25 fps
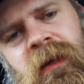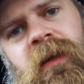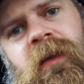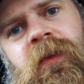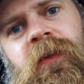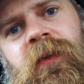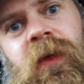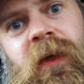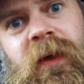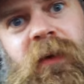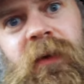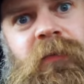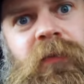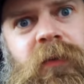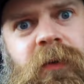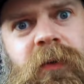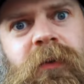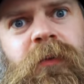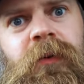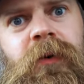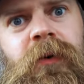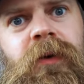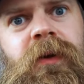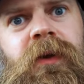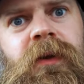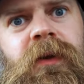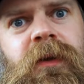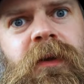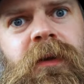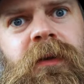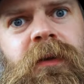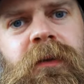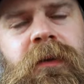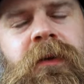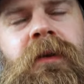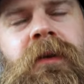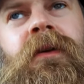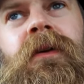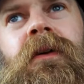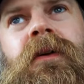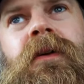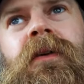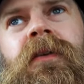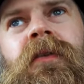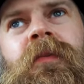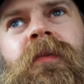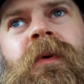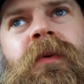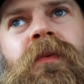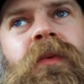Thankfully we got it done,
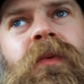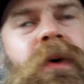because I've been